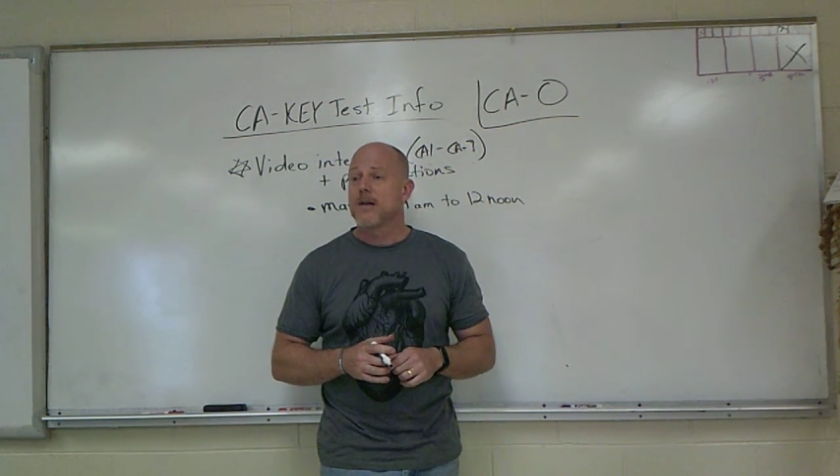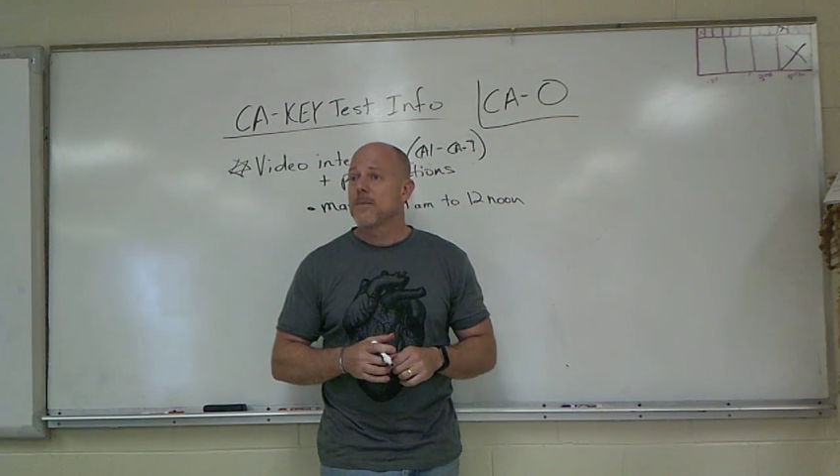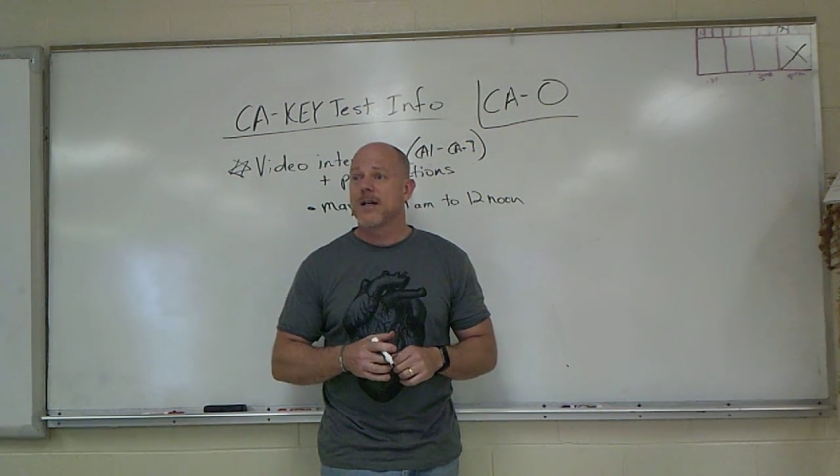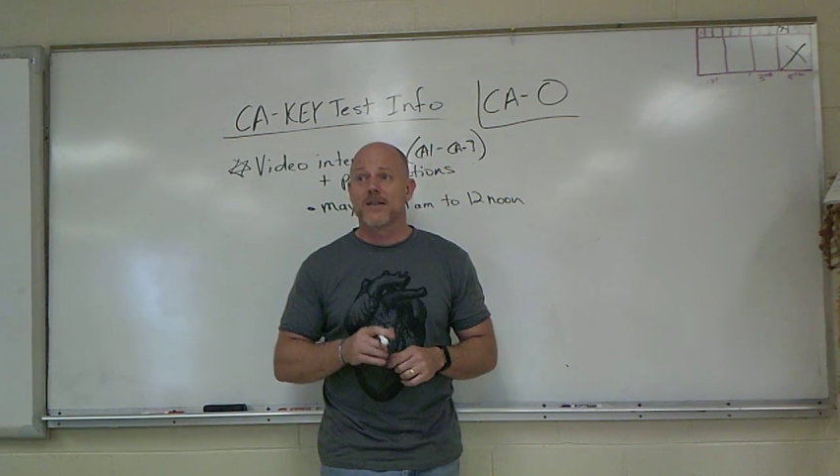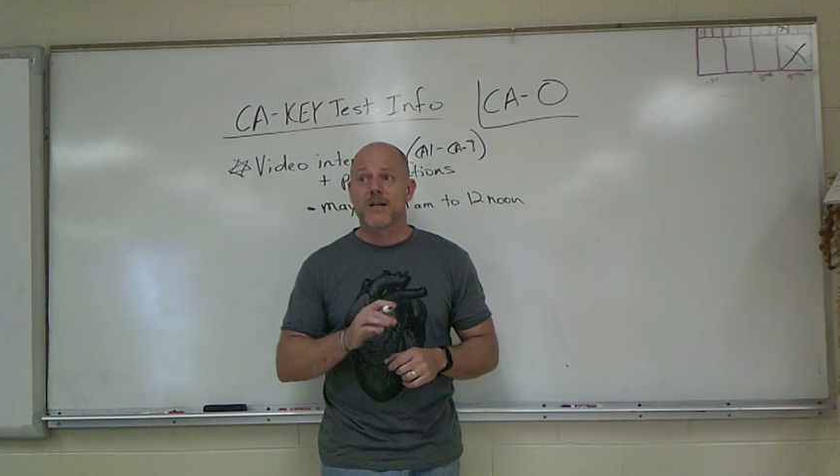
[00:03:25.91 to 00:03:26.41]

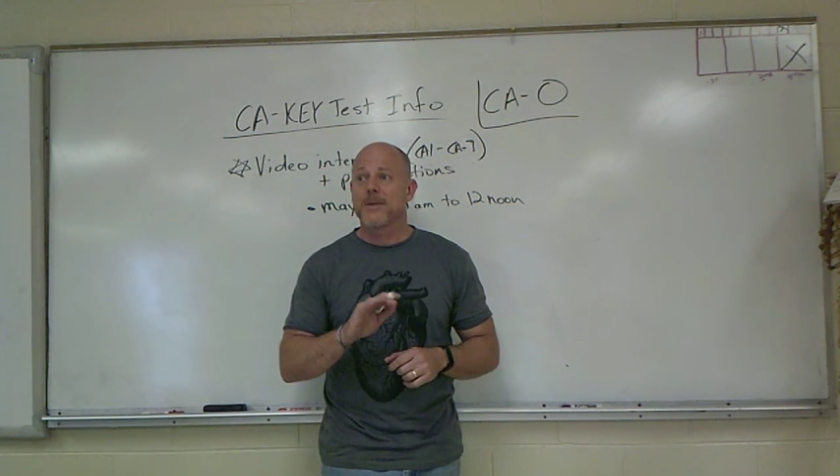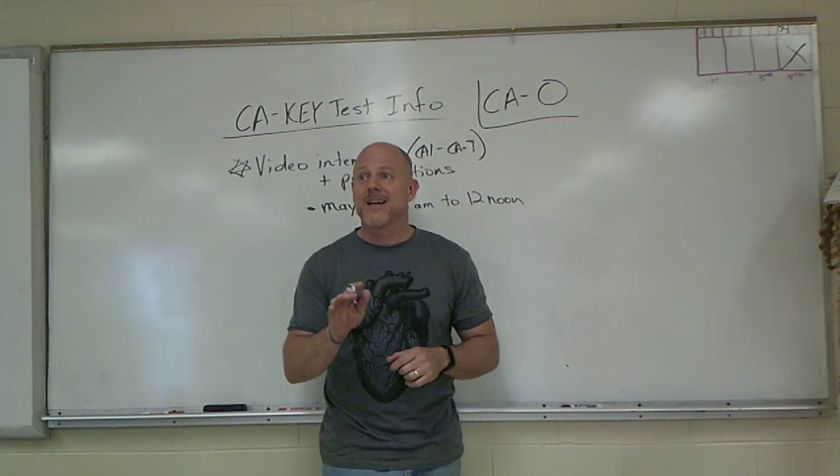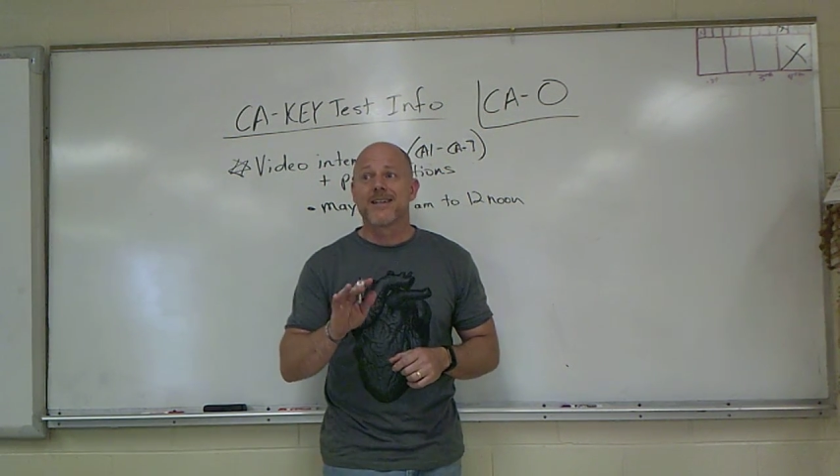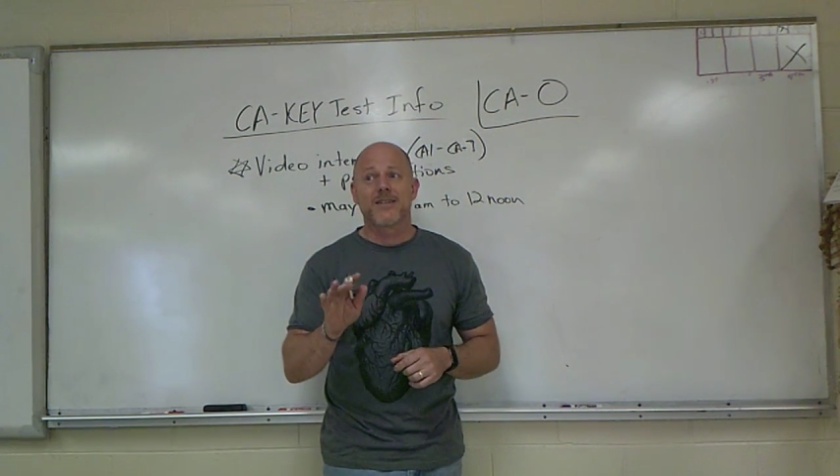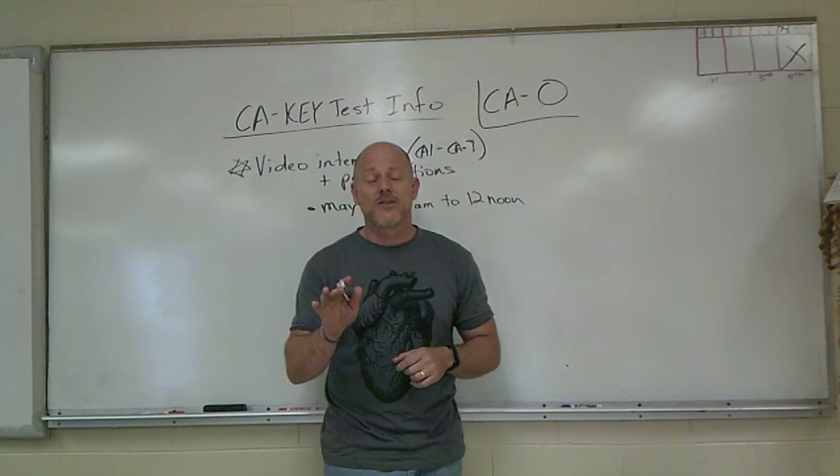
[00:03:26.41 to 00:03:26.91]
Because I'm
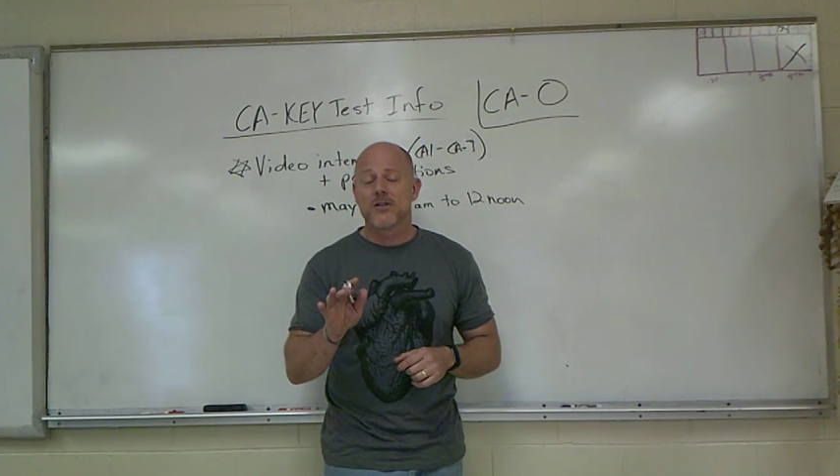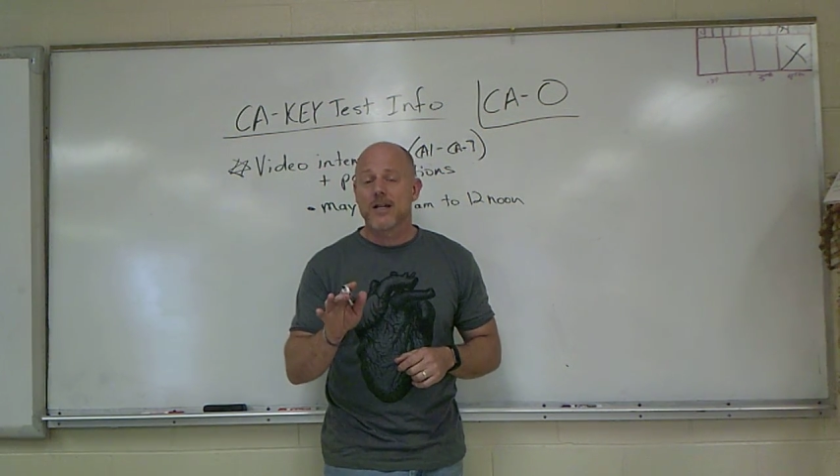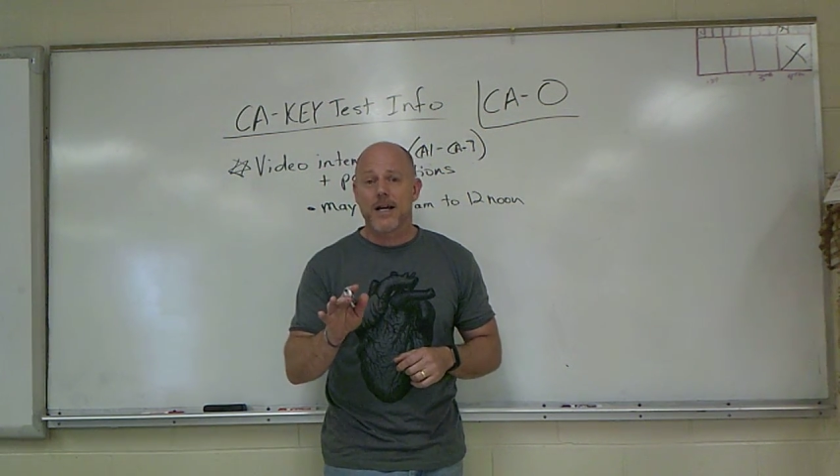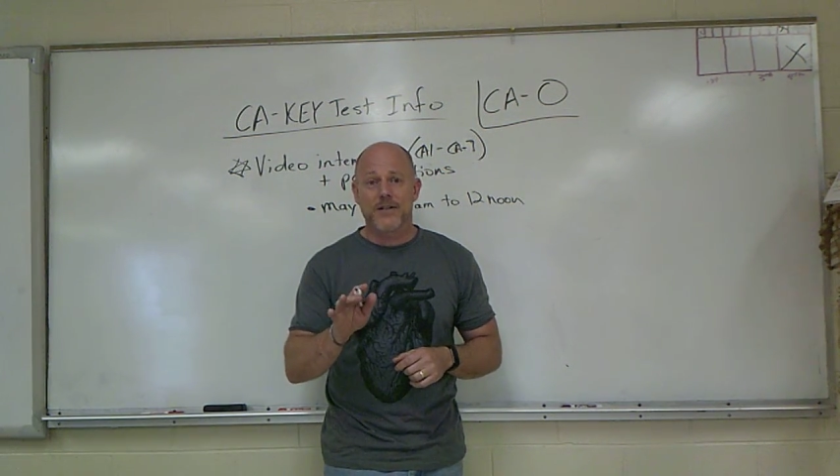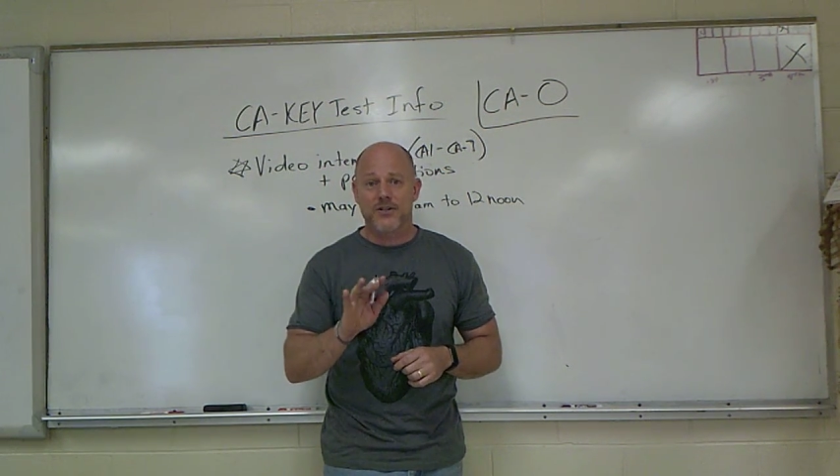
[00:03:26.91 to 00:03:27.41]
not listening to you
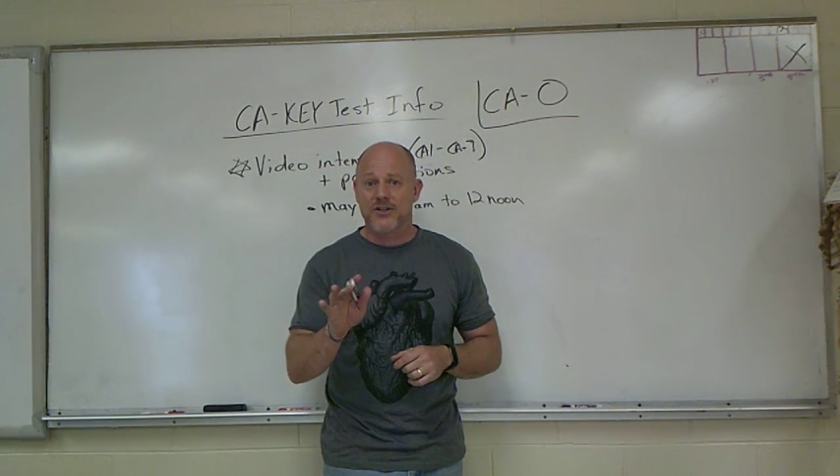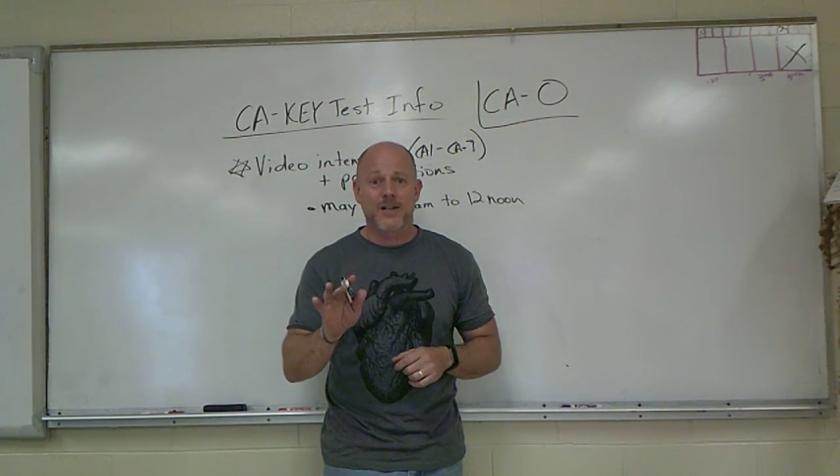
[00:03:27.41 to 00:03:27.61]
guys that are